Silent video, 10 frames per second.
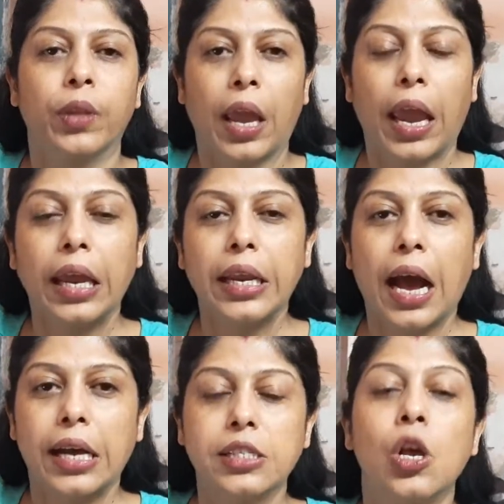
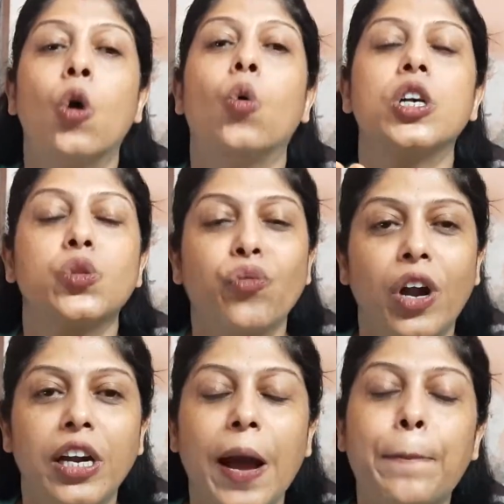areas was
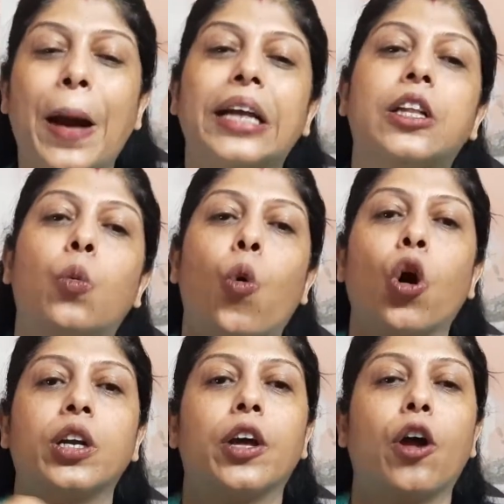filled up by the
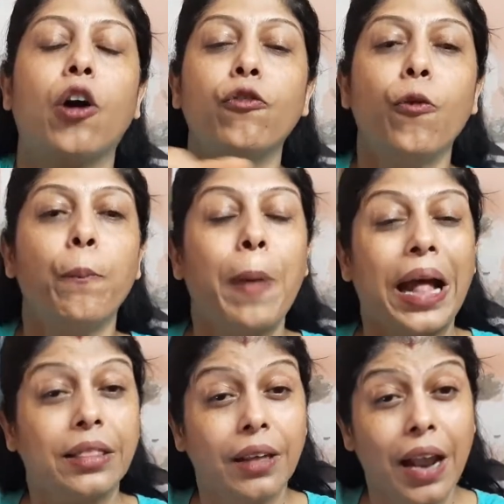water of
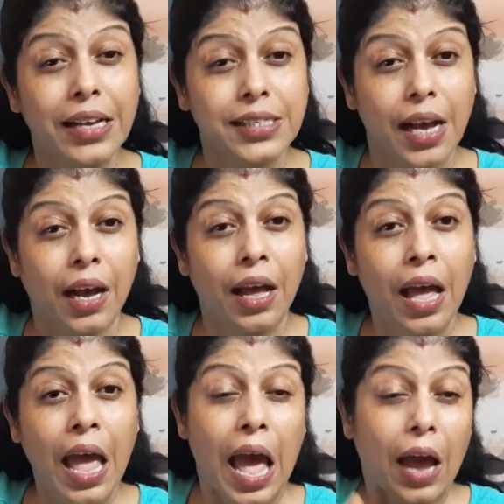Panthalassa.
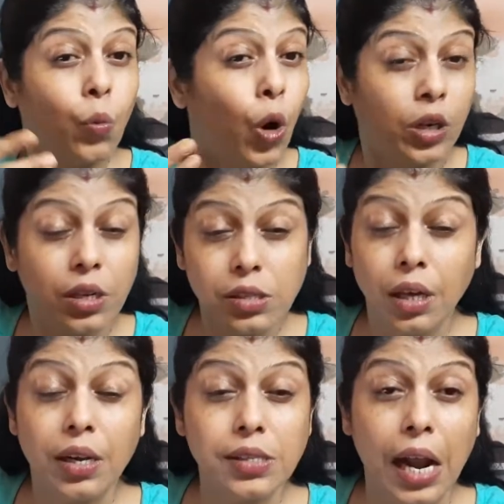And what is
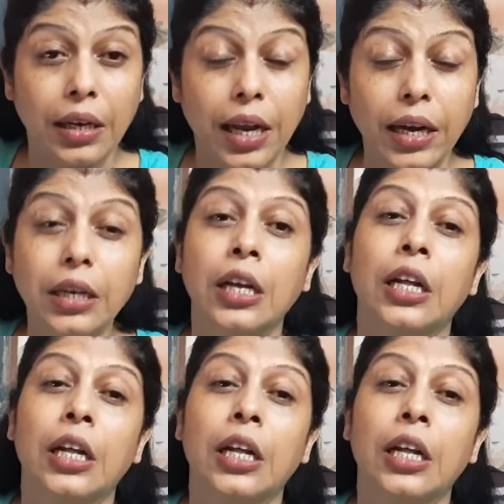the resultant?